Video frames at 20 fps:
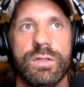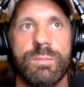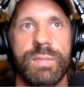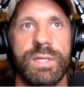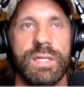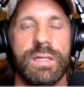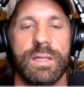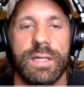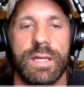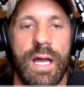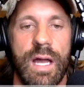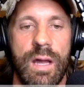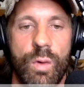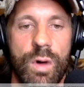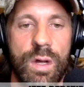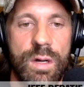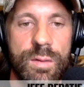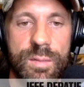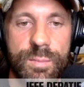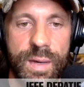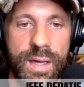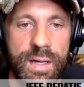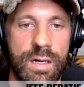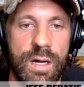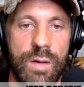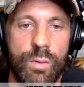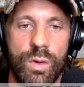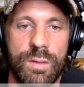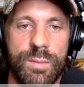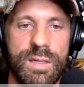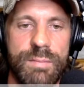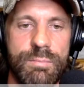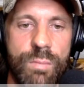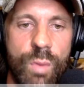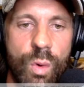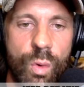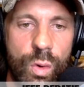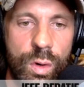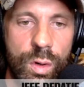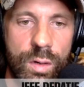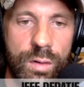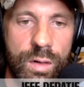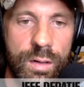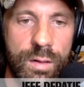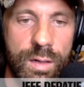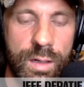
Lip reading: being like, I want to be better. I want to be more.